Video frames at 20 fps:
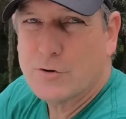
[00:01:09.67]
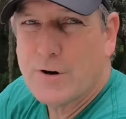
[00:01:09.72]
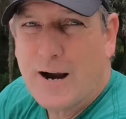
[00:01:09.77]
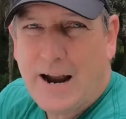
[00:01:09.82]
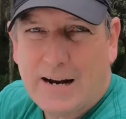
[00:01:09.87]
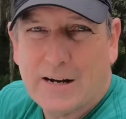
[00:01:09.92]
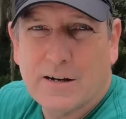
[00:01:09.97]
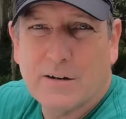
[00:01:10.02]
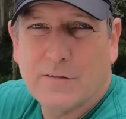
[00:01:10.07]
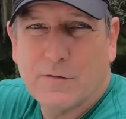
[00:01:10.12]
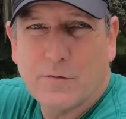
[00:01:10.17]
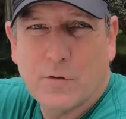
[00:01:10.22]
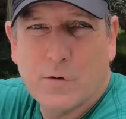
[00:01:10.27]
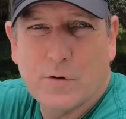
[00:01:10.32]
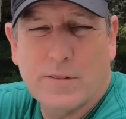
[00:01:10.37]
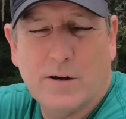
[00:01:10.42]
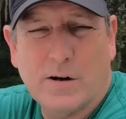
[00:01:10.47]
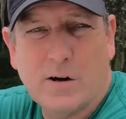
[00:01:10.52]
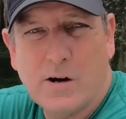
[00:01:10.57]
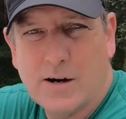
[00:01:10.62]
track
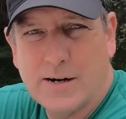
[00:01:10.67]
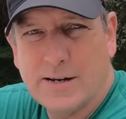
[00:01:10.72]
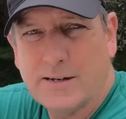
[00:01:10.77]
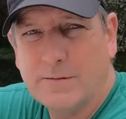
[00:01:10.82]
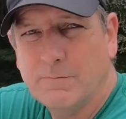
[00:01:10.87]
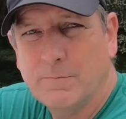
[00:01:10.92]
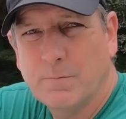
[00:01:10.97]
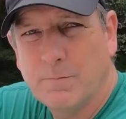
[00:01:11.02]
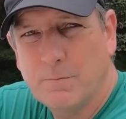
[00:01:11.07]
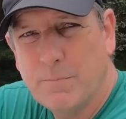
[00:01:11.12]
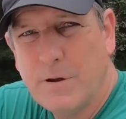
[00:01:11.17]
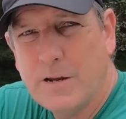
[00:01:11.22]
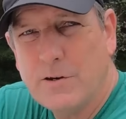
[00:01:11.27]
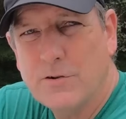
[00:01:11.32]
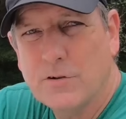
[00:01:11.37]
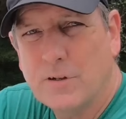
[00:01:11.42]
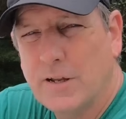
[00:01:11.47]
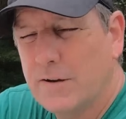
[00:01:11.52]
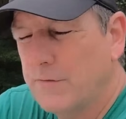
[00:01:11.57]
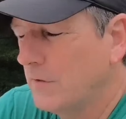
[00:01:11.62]
for the awning,
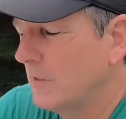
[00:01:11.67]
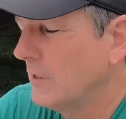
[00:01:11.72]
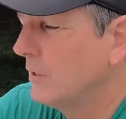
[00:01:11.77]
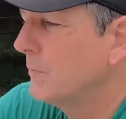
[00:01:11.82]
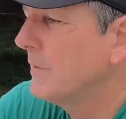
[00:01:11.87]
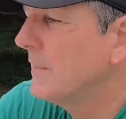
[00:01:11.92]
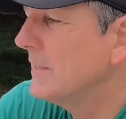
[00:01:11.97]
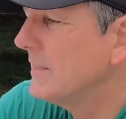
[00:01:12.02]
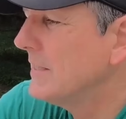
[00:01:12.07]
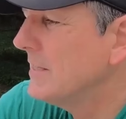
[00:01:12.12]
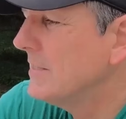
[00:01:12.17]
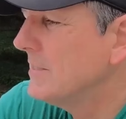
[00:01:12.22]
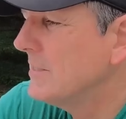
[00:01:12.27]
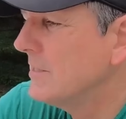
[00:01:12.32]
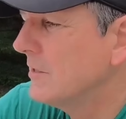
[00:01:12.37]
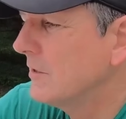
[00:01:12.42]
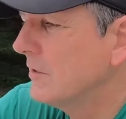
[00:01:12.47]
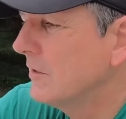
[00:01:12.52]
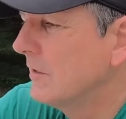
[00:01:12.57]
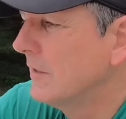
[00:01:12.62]
makes your life a little bit
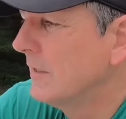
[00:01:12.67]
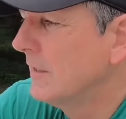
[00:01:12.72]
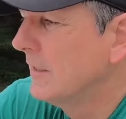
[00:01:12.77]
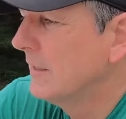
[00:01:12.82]
easier.